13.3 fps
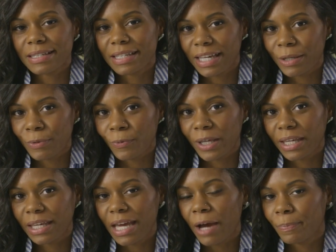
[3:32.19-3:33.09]
again,
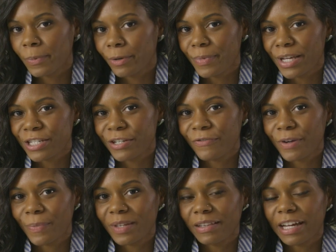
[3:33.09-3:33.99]
we got permission
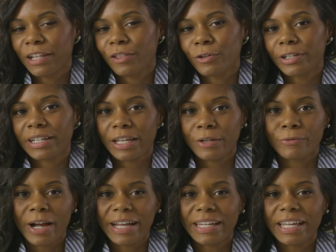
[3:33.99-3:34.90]
from the landlord in
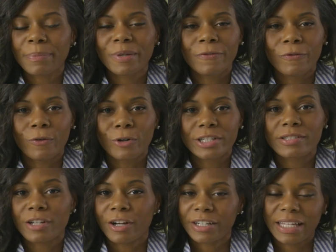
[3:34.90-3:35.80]
writing before
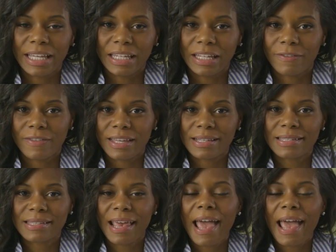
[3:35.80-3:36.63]
starting any of this.